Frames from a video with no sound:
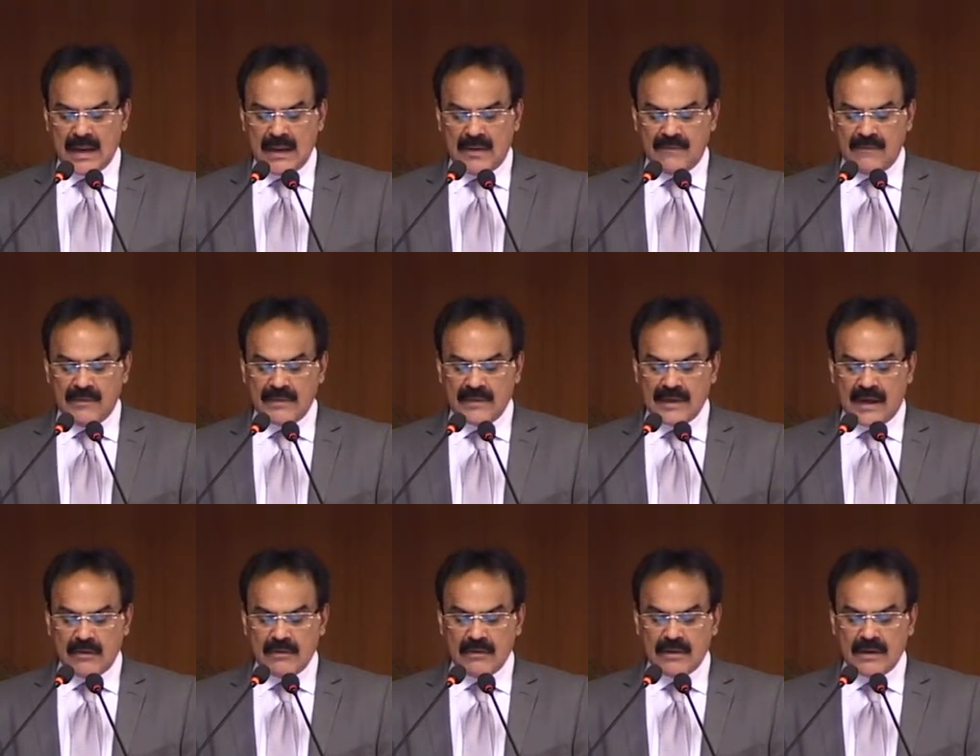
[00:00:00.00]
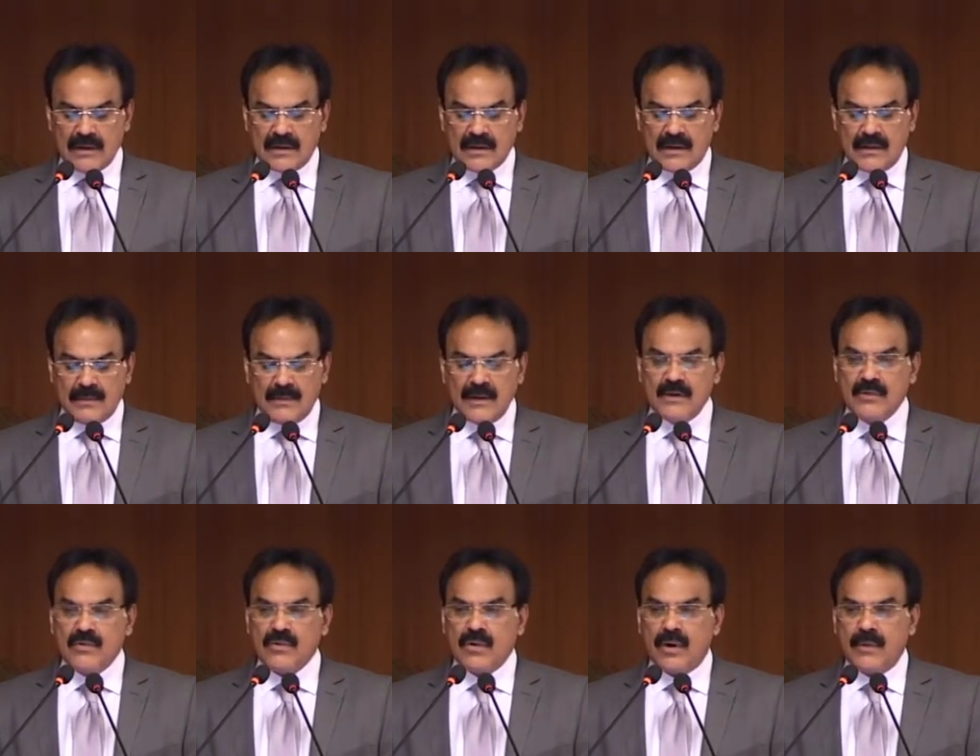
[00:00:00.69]
Without
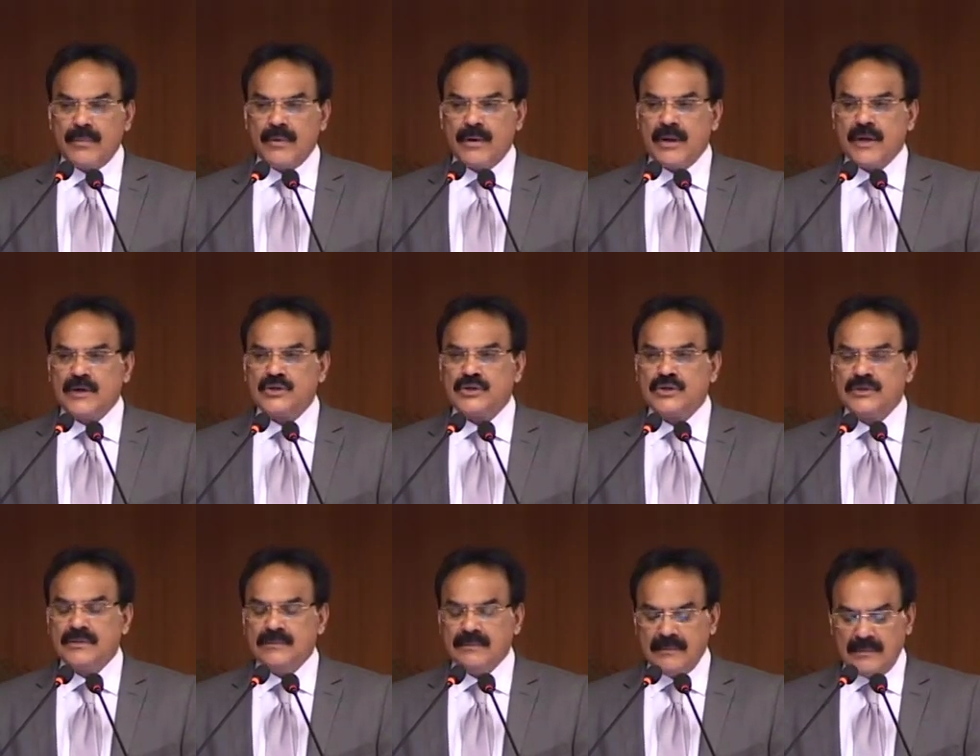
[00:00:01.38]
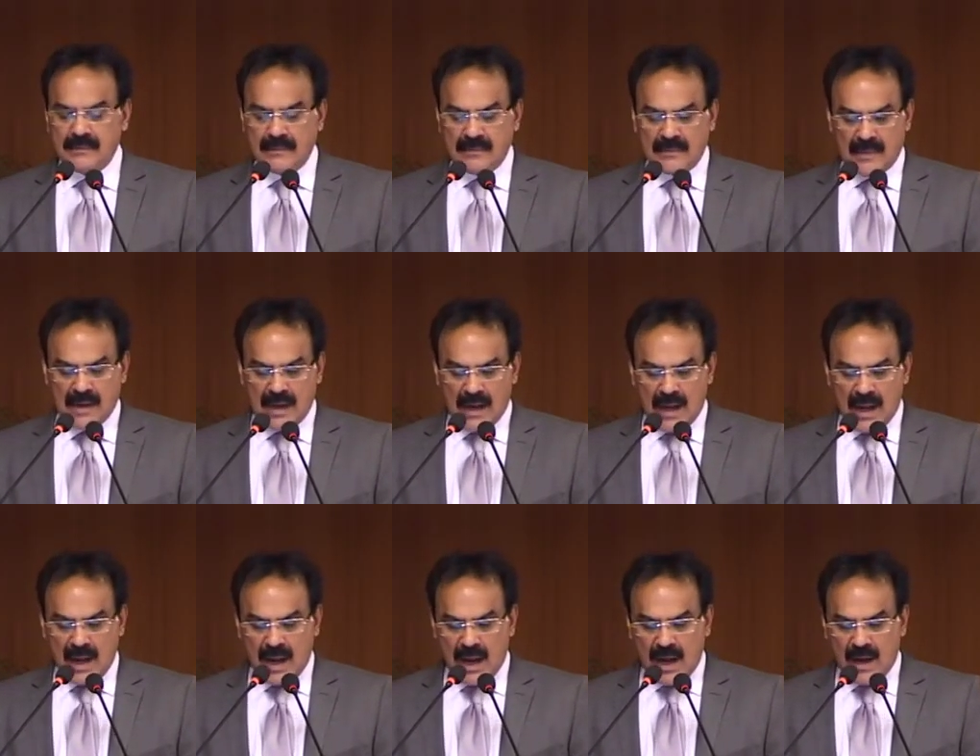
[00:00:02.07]
determined cooperation
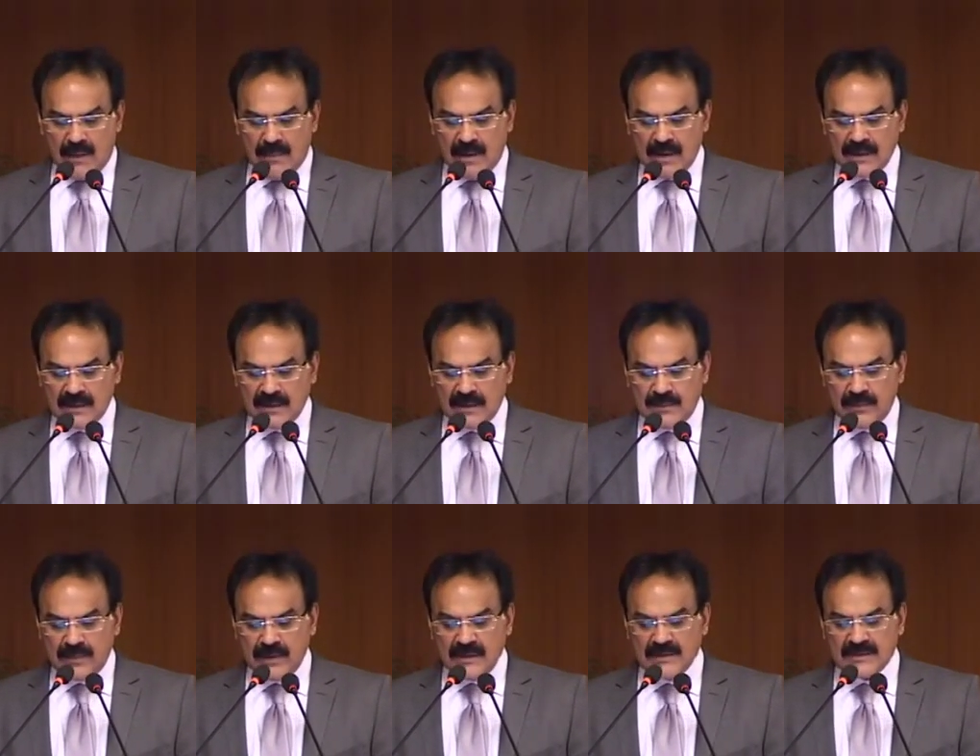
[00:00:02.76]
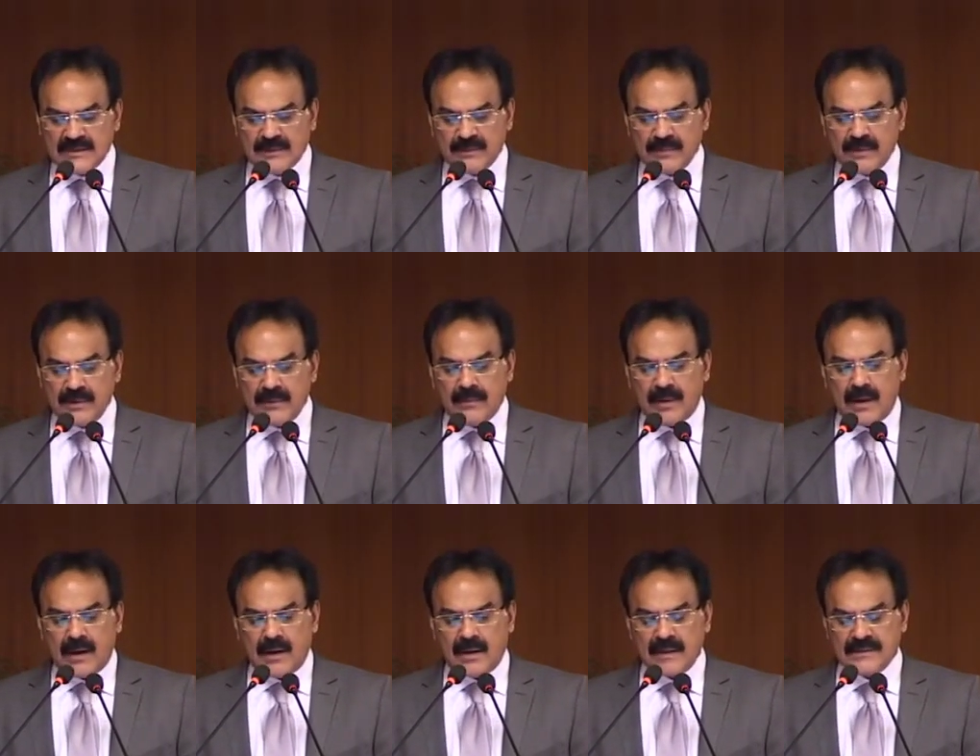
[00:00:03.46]
among the principal
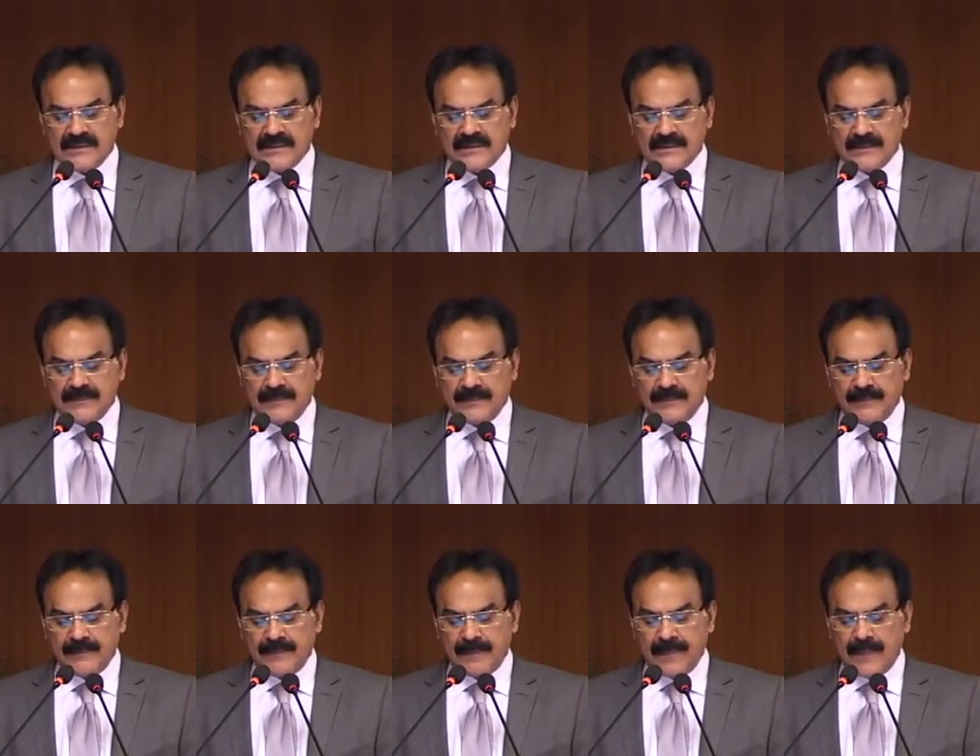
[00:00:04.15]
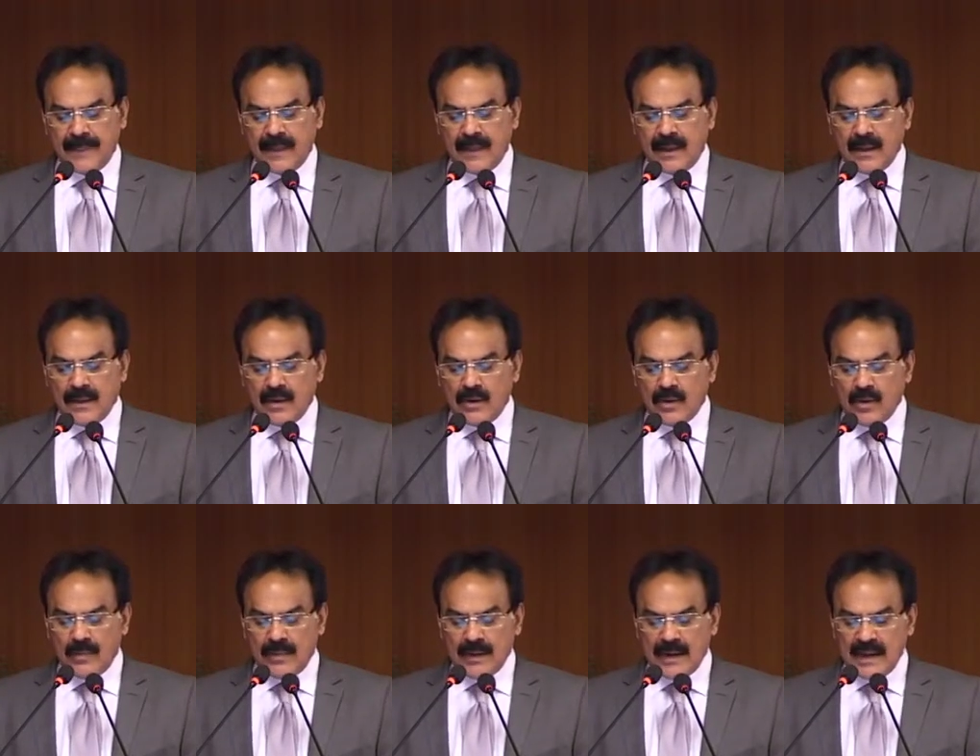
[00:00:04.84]
powers,
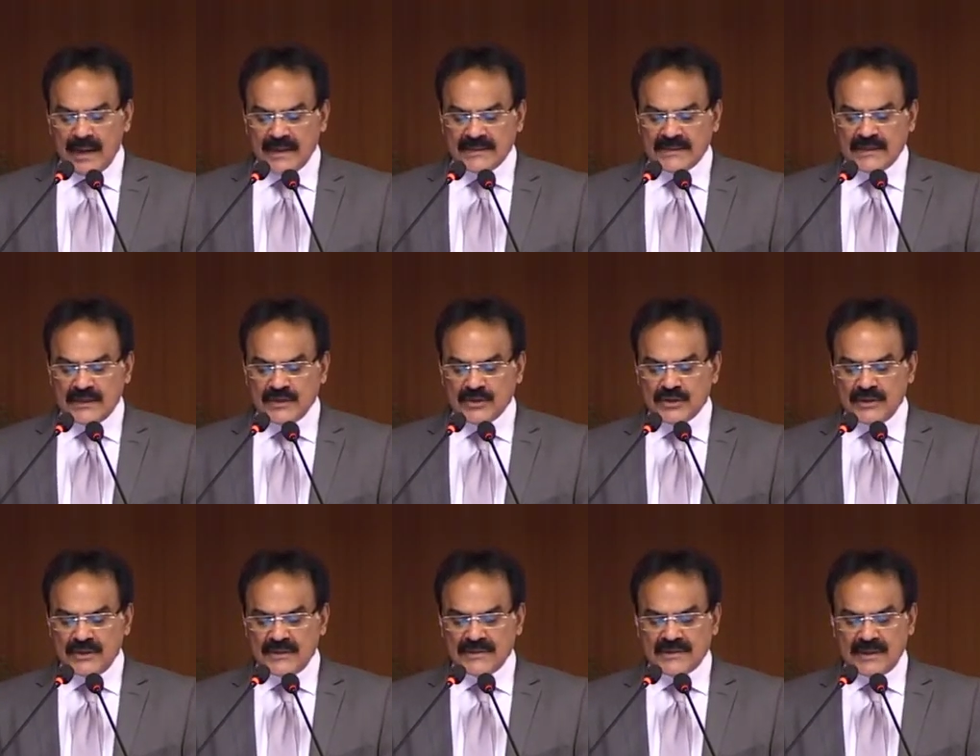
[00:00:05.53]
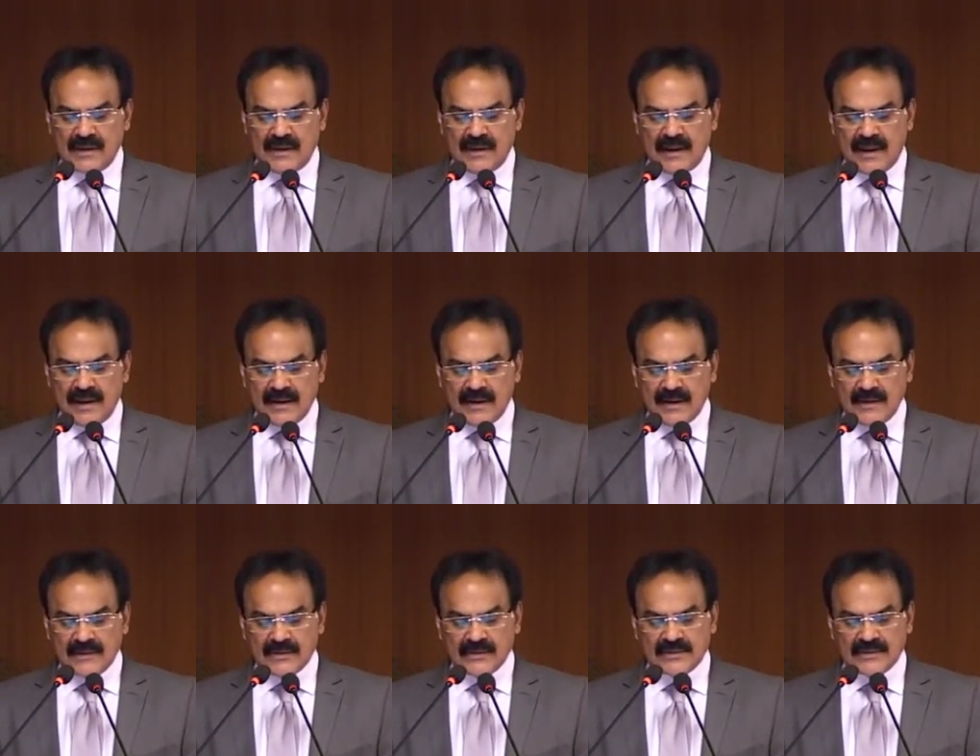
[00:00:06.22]
globalization is
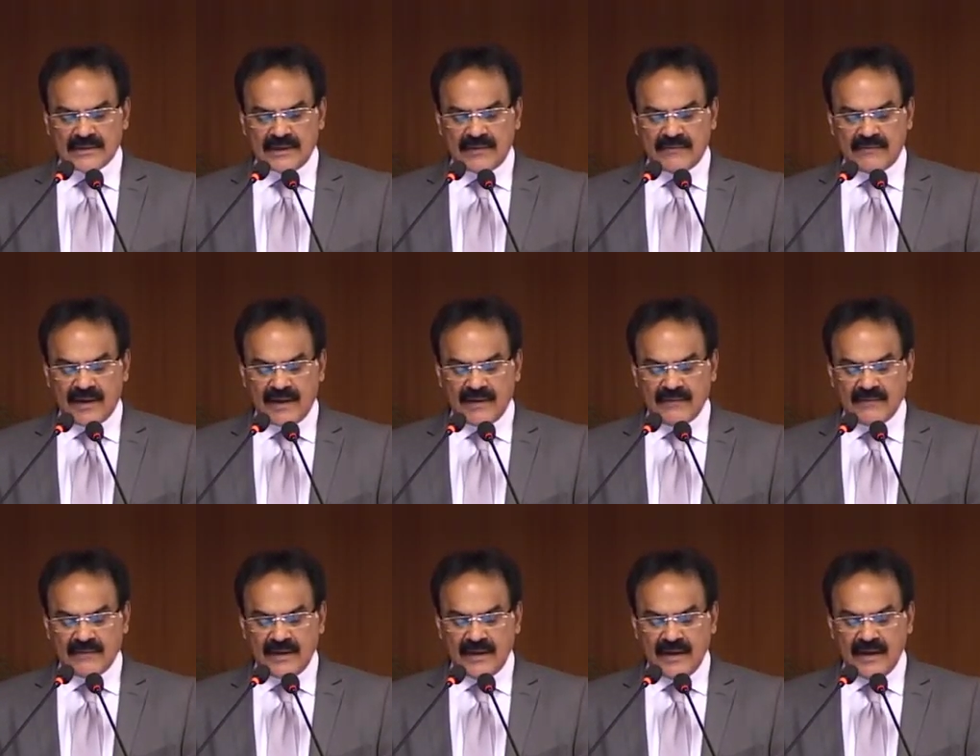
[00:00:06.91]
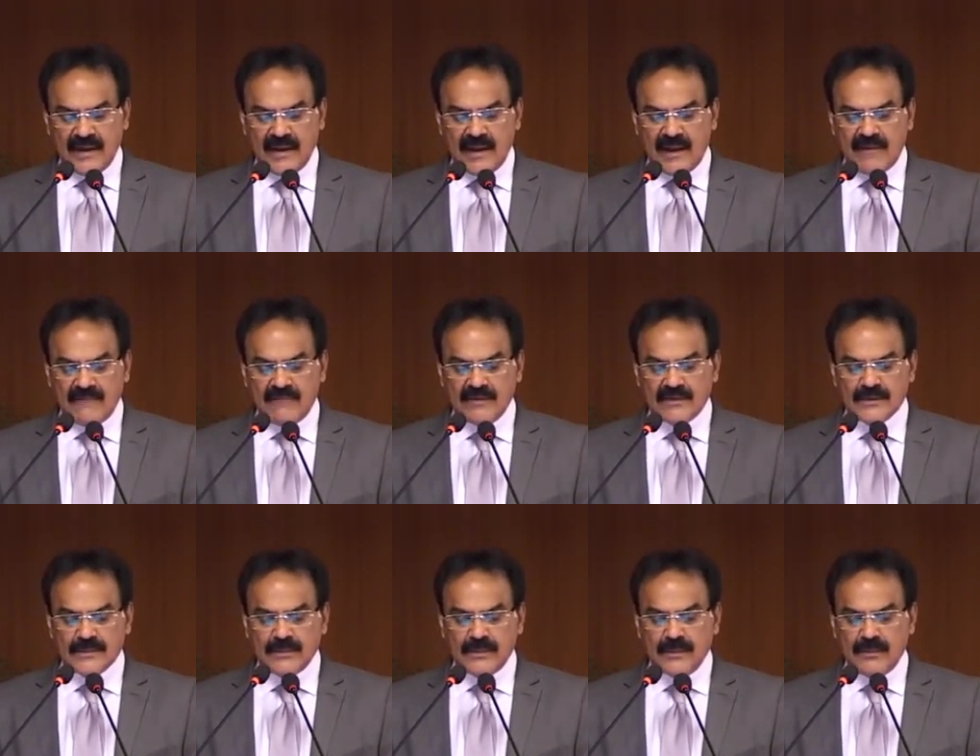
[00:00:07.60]
unlikely to survive the
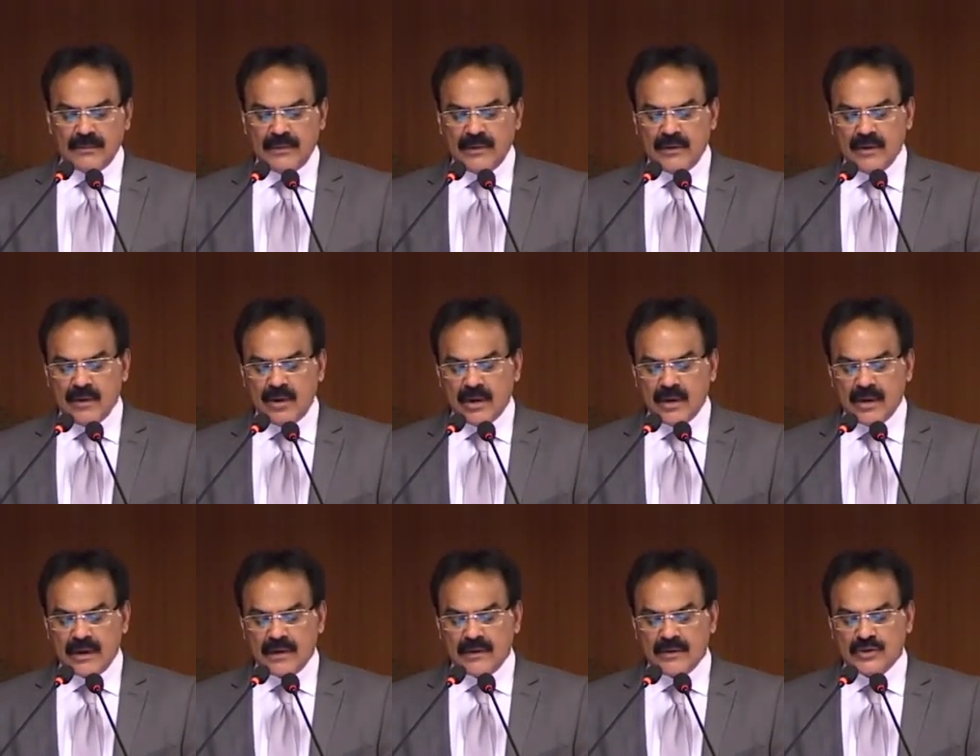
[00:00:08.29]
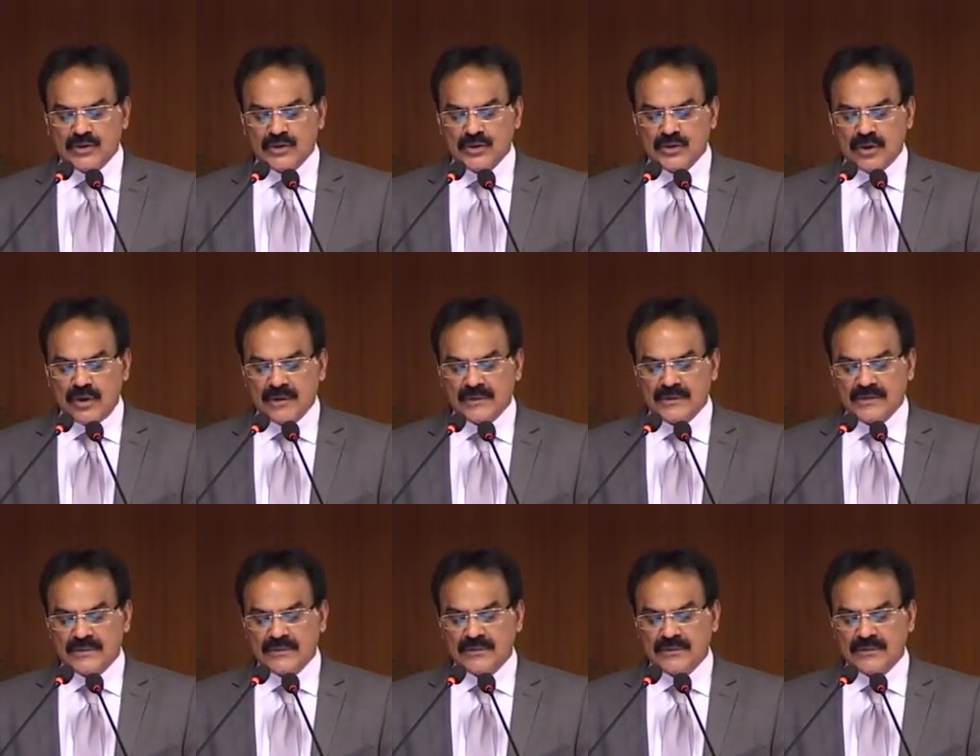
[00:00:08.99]
inevitable periodical shocks to